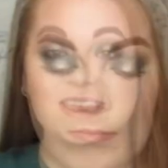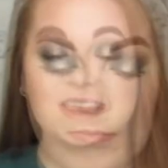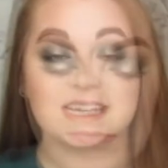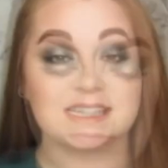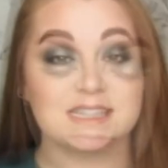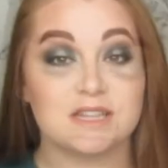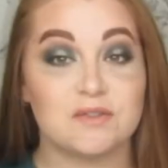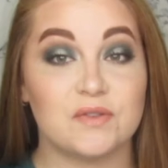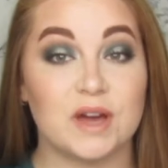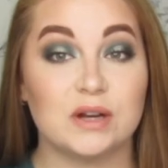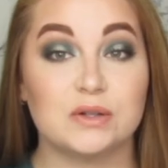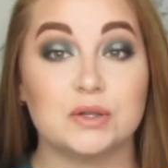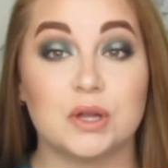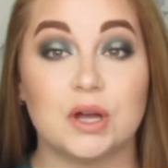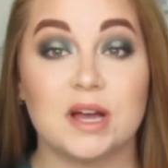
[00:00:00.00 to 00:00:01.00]
This is the
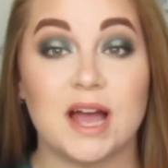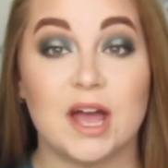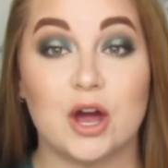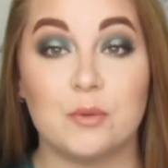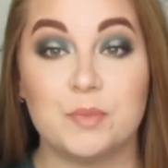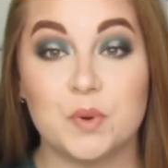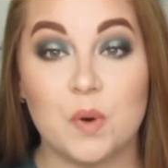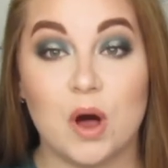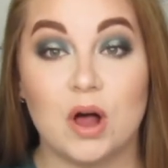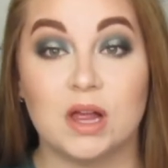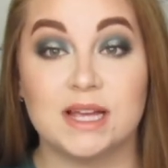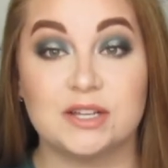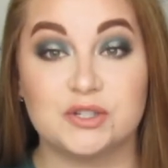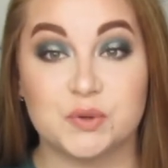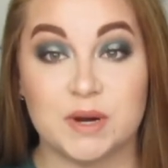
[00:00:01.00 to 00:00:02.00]
final look. I hope you all
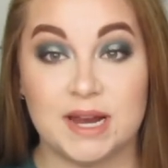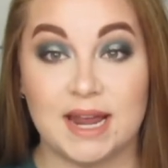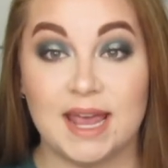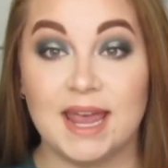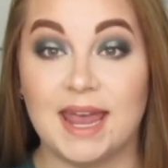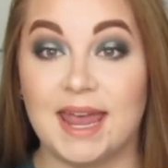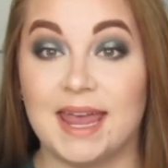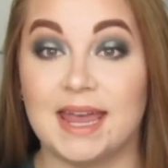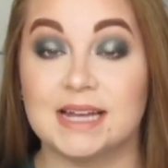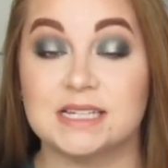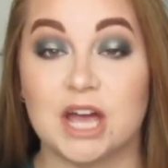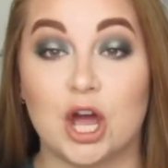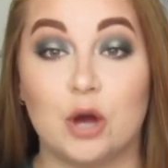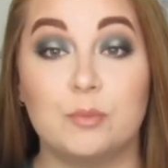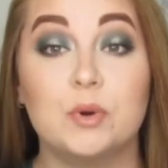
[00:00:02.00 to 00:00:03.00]
enjoyed it, and
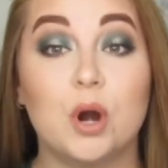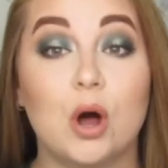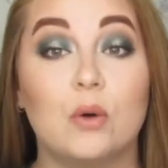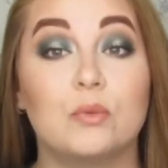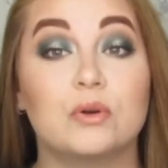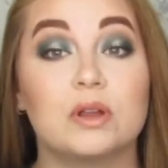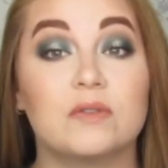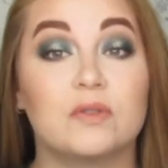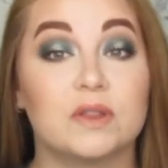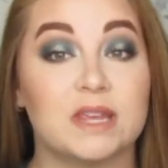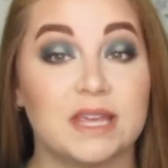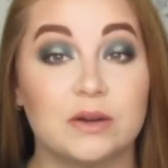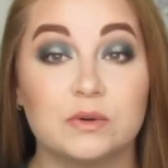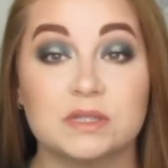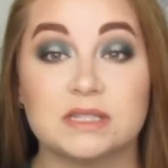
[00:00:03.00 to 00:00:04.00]
I hope you're all rooting for the
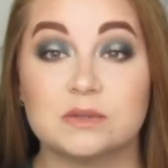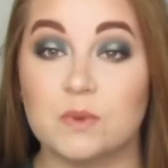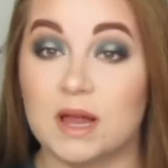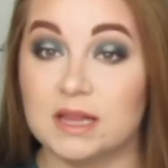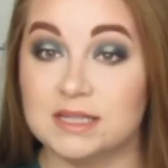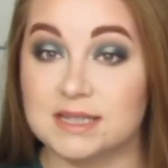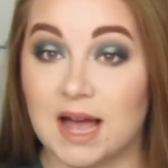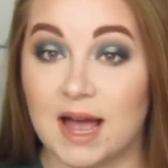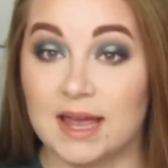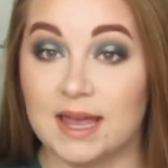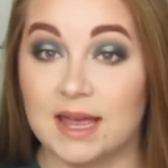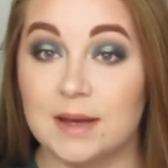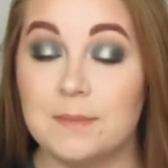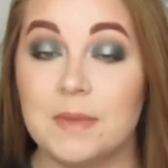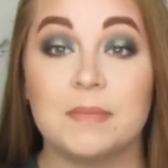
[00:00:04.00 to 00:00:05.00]
Eagles as well as I
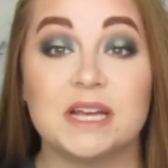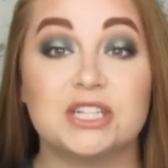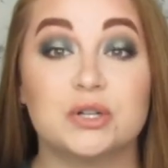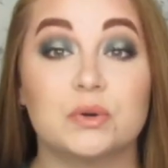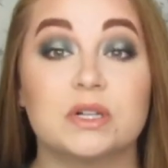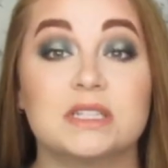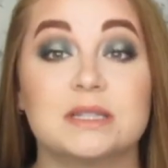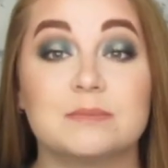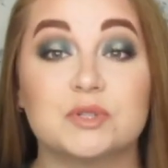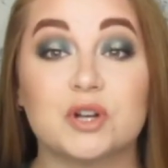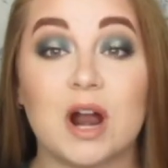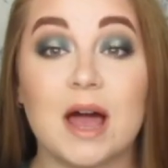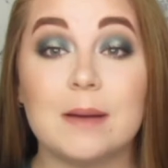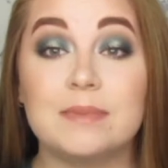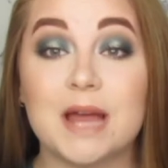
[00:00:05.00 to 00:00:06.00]
am. Make sure to
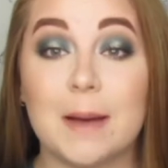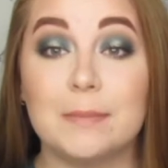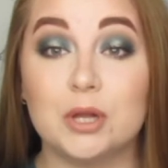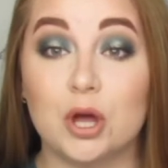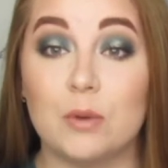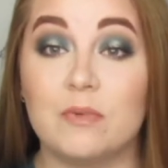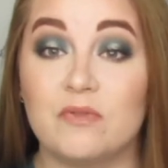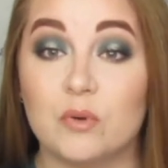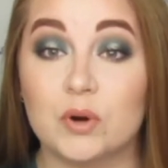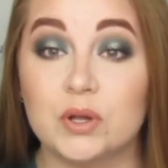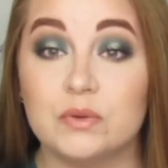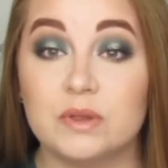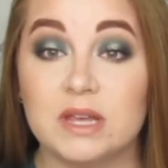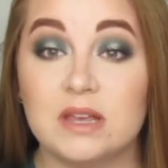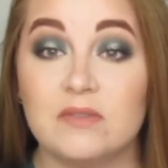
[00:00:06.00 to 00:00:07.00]
subscribe down below before
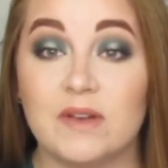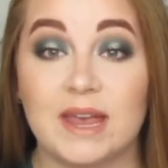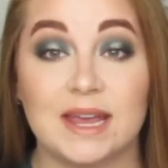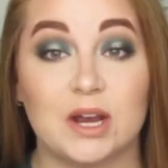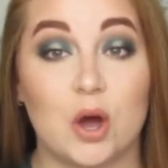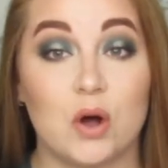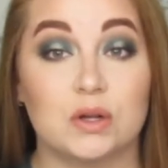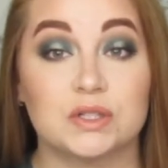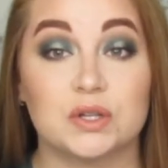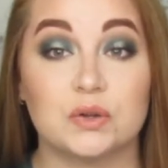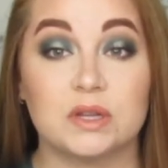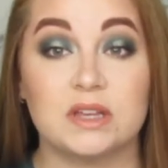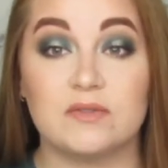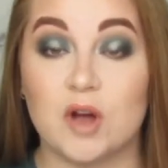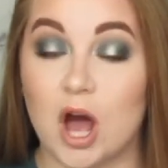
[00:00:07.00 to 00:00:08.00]
you leave, and also
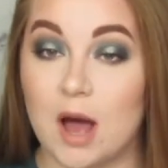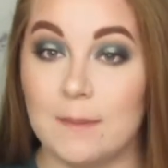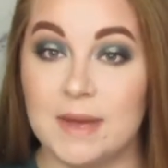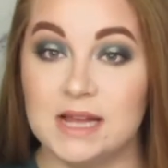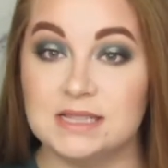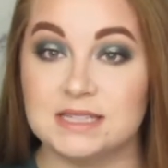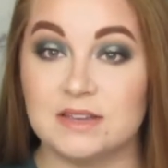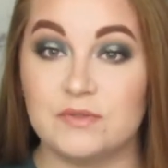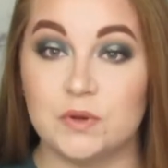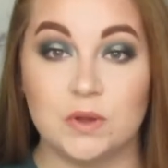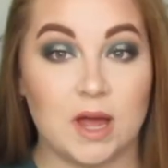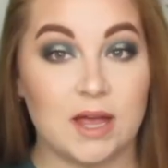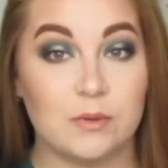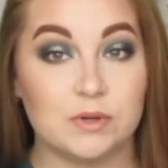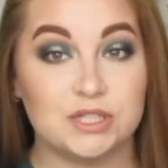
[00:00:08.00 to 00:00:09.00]
leave comments if you
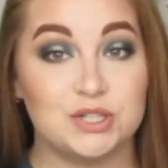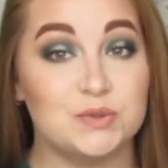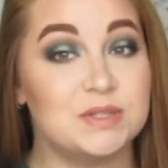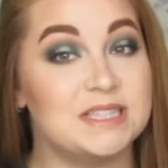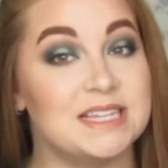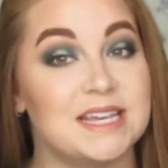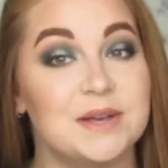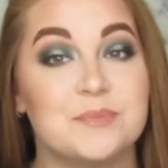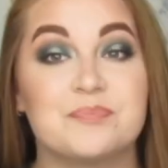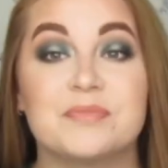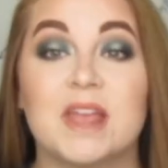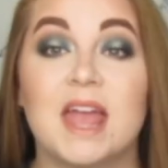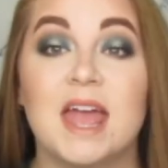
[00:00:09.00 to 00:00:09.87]
like what you see.